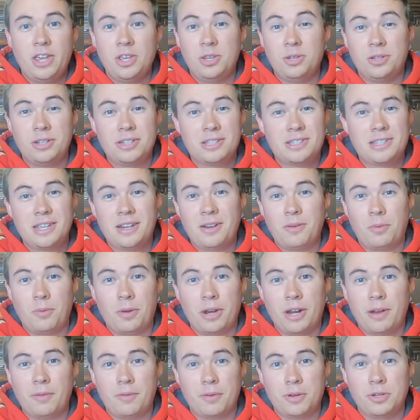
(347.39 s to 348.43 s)
you can send it
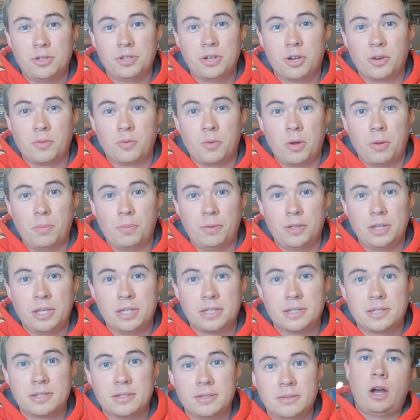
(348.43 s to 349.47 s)
whatever you darn well
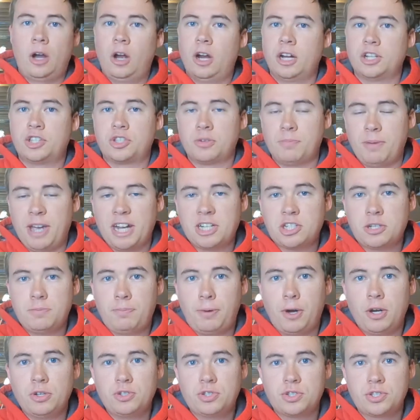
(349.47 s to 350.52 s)
please. All right, so back to
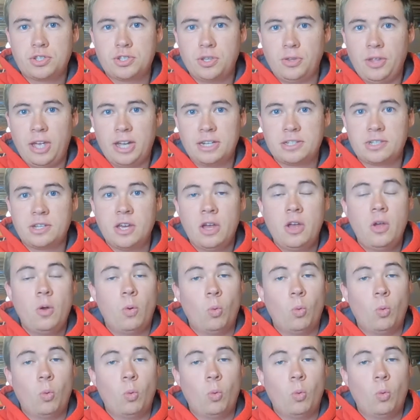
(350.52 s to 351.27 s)
parcel select.